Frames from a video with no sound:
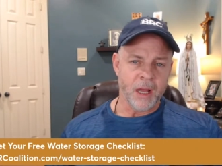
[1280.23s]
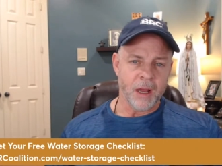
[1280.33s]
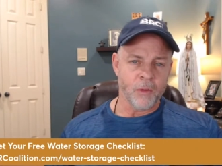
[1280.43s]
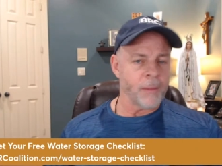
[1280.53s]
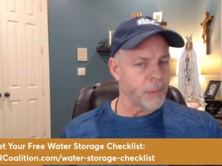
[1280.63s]

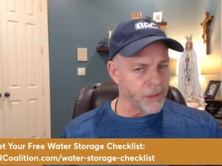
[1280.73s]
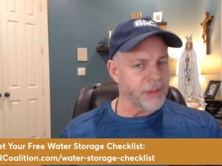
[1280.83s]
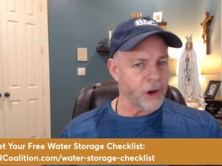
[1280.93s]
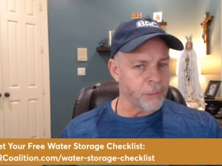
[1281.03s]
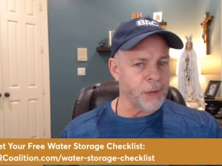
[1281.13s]
Remember
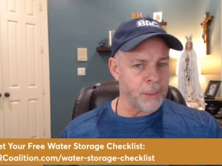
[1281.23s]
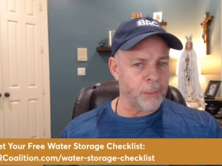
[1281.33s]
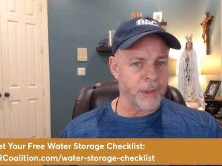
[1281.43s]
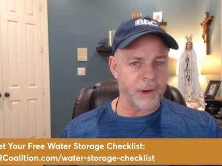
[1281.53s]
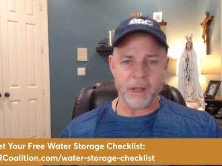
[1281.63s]
that there are
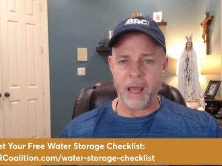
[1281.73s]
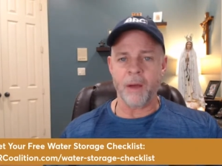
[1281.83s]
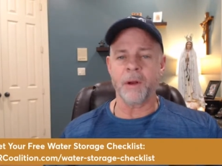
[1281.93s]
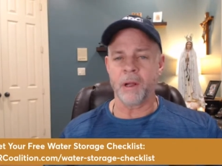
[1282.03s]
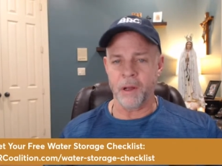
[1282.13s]
people that are
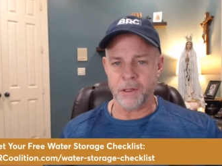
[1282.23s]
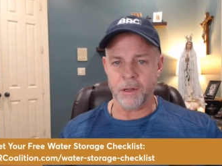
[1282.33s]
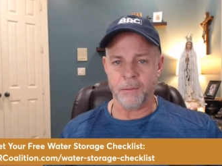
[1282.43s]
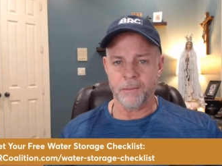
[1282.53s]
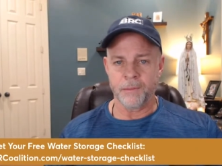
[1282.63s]
counting on
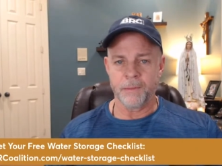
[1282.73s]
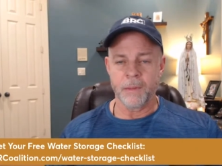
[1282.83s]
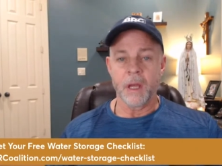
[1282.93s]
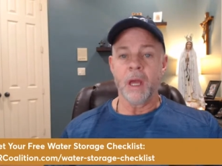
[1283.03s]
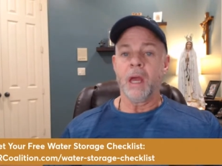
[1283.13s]
you.
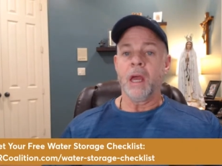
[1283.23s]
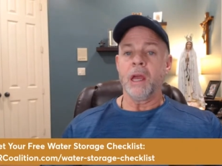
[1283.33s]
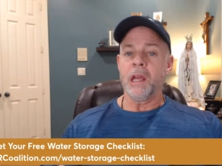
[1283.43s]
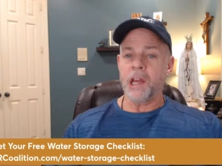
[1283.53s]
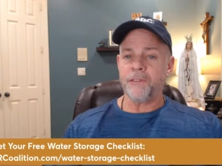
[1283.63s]

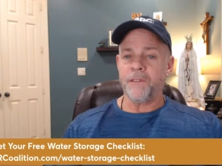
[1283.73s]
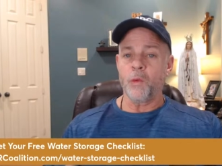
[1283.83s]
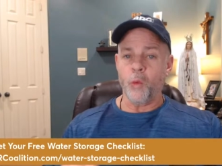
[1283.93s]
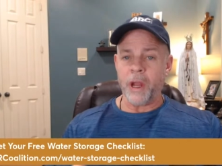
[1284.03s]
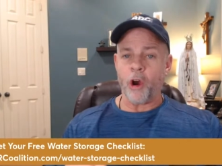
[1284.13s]
If
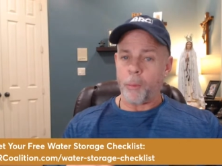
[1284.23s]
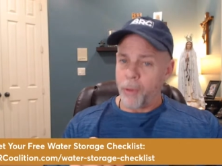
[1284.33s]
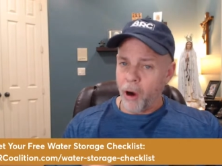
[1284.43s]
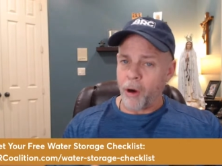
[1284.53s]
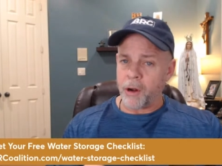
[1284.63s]
we are
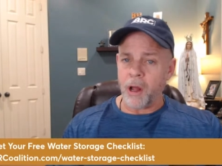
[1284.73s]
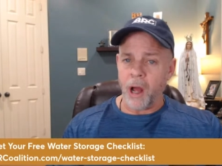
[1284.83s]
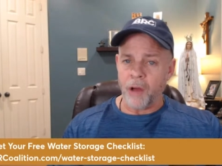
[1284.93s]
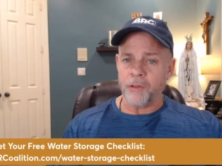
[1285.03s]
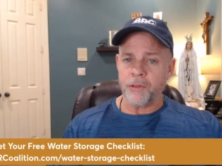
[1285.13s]
part
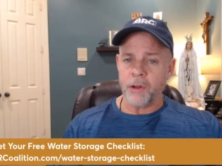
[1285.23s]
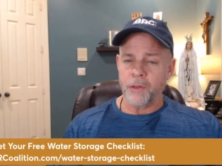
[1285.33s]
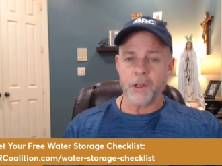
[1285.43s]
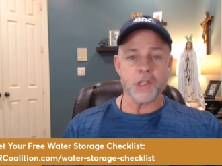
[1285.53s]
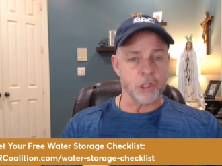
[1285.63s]
of
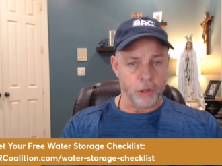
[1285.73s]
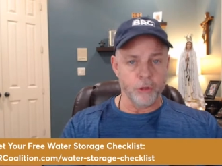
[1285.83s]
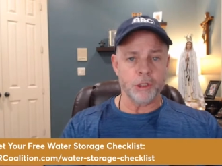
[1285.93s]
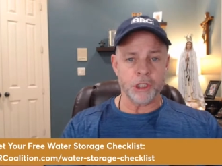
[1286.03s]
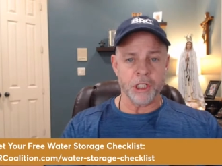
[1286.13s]
the
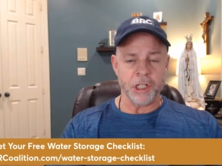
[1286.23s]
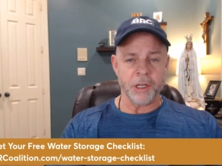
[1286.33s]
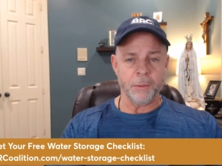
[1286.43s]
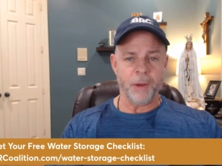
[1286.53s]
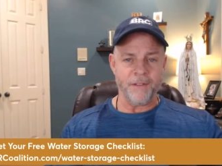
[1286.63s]
solution
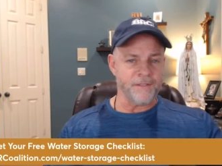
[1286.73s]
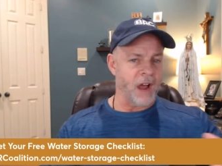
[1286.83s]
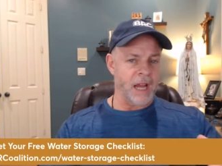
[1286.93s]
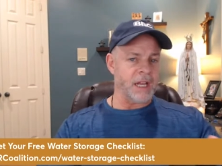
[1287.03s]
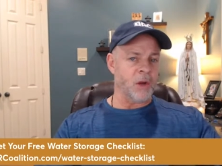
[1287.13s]
by
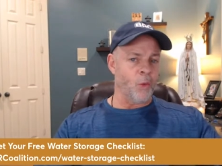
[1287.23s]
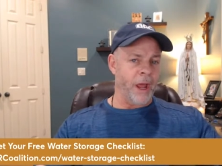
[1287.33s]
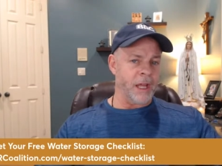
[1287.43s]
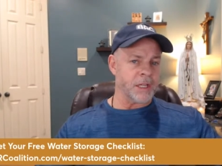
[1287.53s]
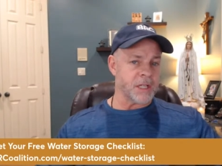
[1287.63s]
finding
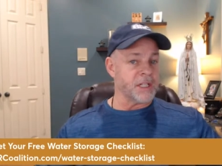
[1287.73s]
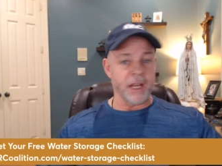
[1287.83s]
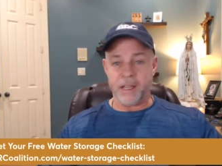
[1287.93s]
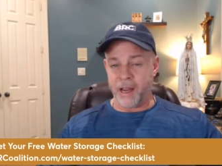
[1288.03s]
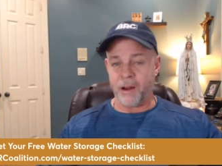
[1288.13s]
ways to
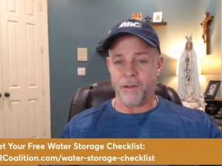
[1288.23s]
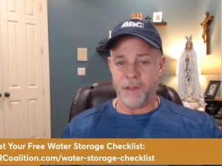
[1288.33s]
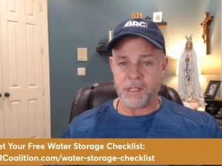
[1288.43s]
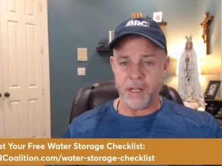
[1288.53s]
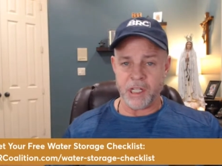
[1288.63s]
take care of
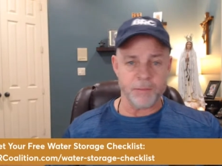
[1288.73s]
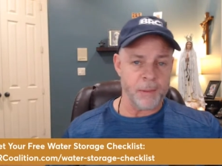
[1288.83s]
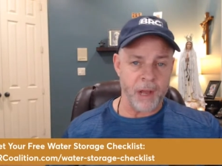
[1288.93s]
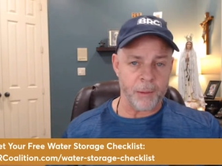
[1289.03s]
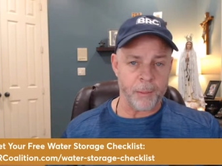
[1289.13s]
these things, be
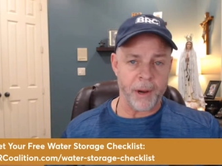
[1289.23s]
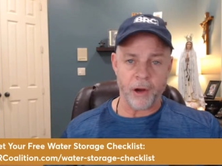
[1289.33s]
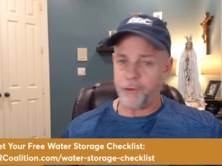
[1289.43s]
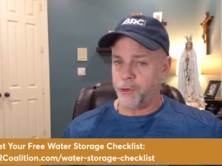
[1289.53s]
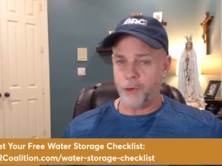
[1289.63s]
better
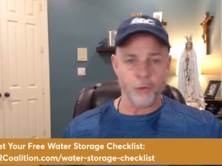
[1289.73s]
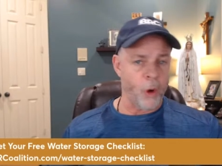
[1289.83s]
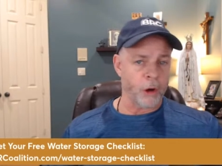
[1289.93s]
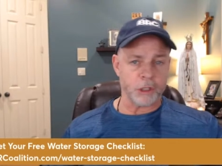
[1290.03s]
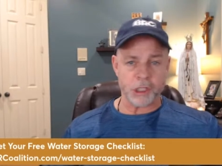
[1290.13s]
prepared, food,
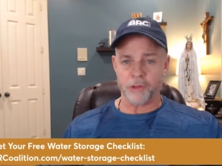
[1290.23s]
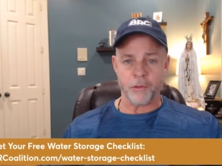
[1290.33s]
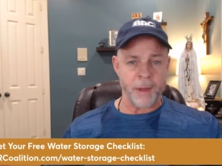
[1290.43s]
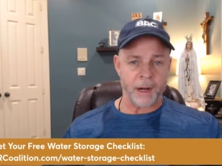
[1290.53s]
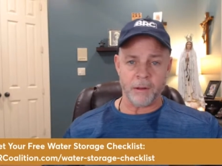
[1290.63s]
water,
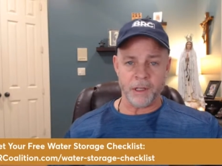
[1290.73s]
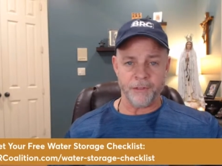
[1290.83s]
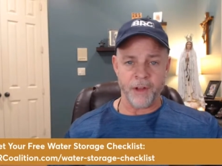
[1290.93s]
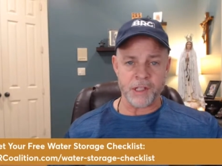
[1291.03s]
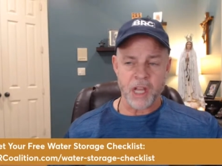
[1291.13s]
shelter, medical, and
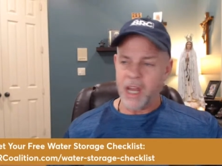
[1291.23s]
defense,